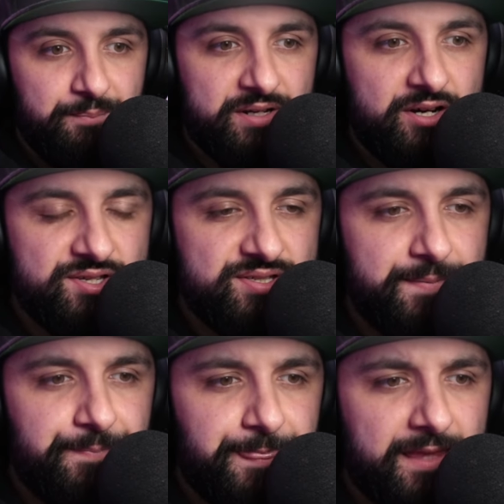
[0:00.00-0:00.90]
Because
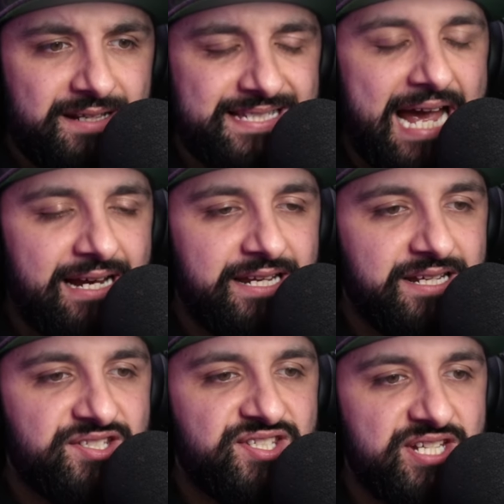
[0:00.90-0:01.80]
tackling
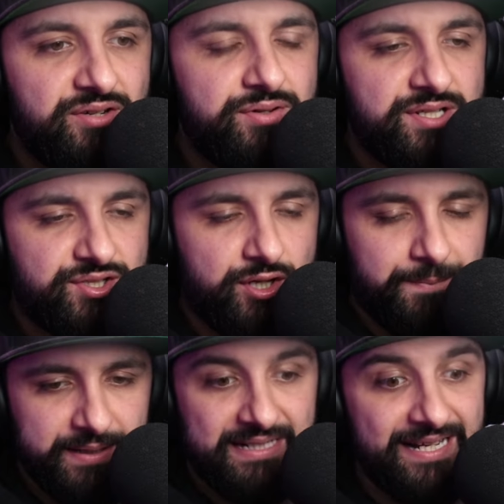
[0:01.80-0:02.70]
a serious
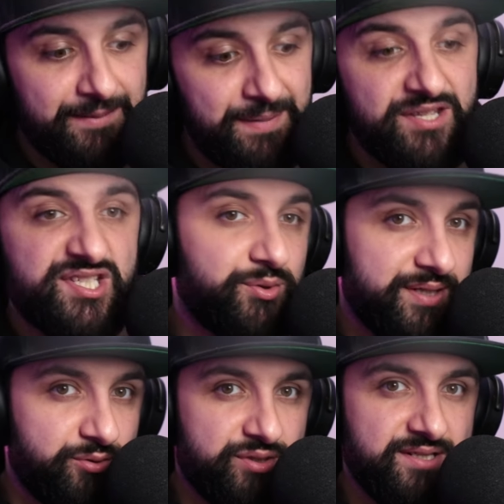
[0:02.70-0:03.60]
topic like mental
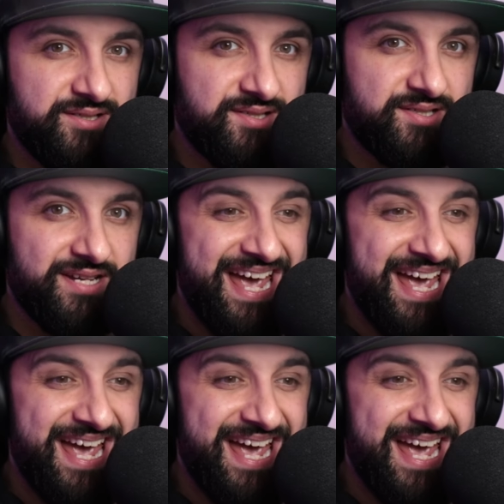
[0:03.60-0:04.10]
illness